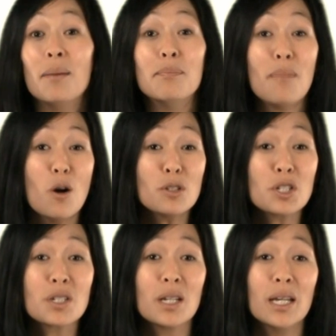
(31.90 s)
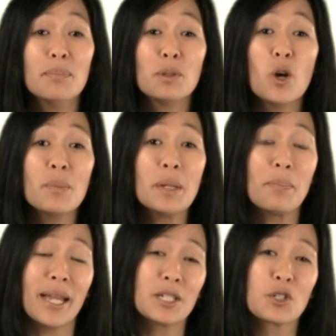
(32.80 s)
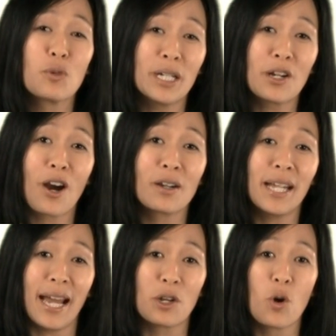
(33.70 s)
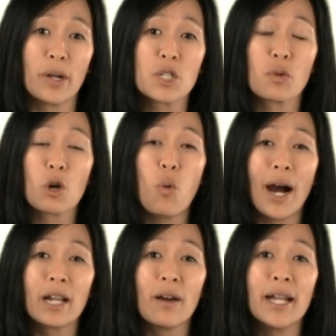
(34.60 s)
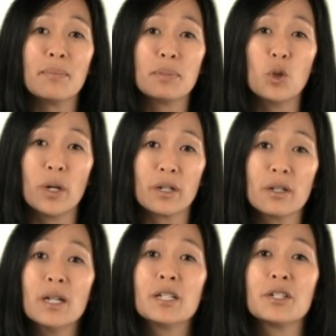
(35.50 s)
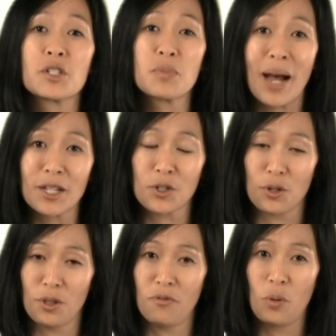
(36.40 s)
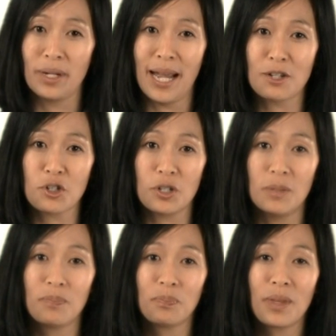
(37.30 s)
Most employment-based green card categories require an employer to sponsor the foreign national.